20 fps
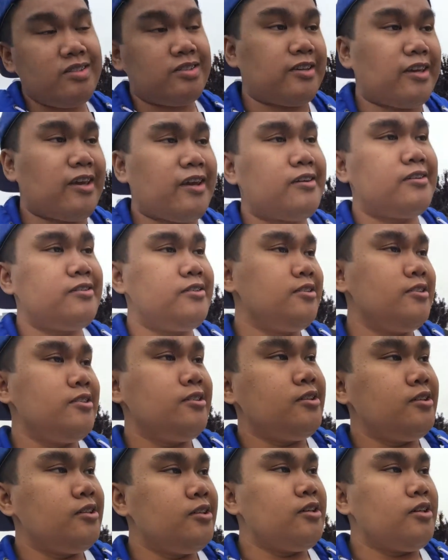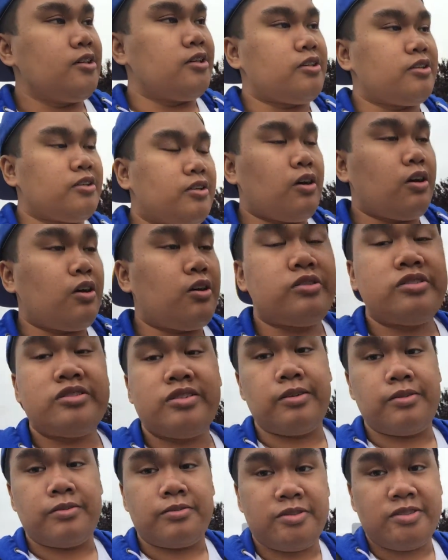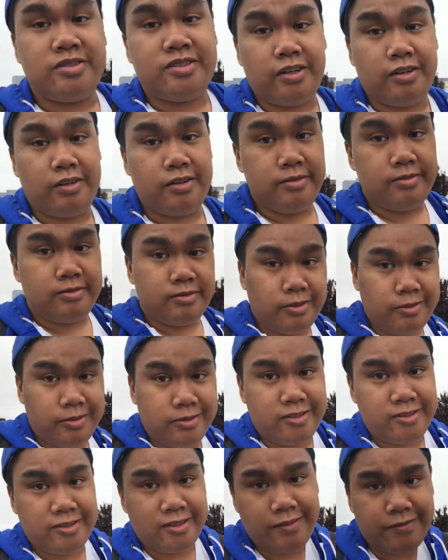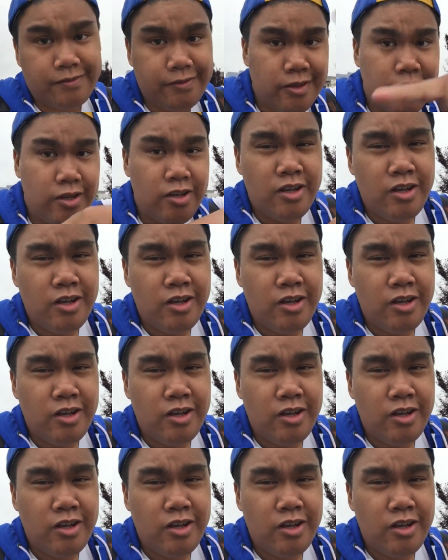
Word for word: yeah. Also, Darryl, note to self,